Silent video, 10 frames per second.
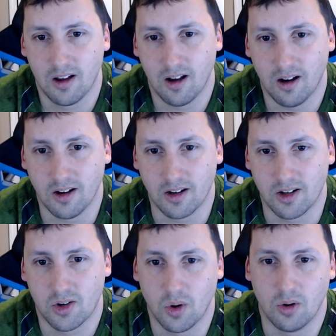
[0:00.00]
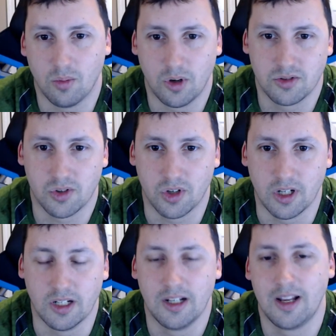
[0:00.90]
uh, Chrome Ultra
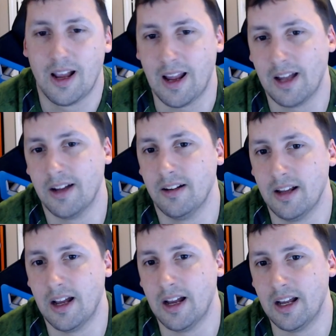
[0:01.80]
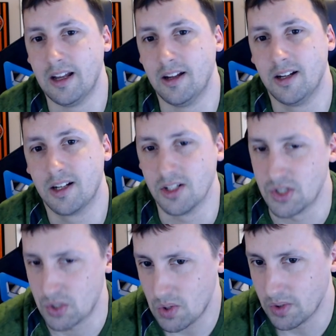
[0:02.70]
and a
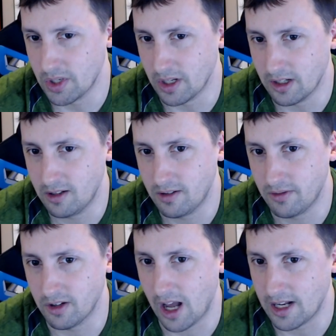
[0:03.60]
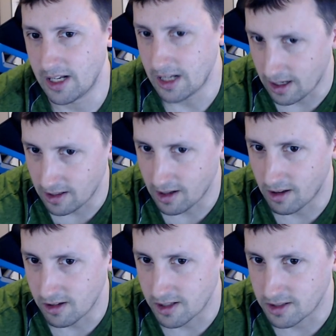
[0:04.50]
controller for
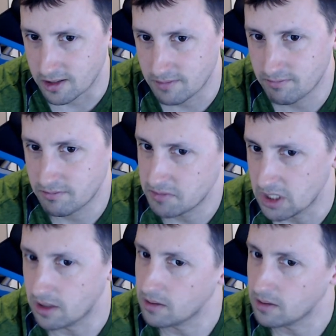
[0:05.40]
$99. So.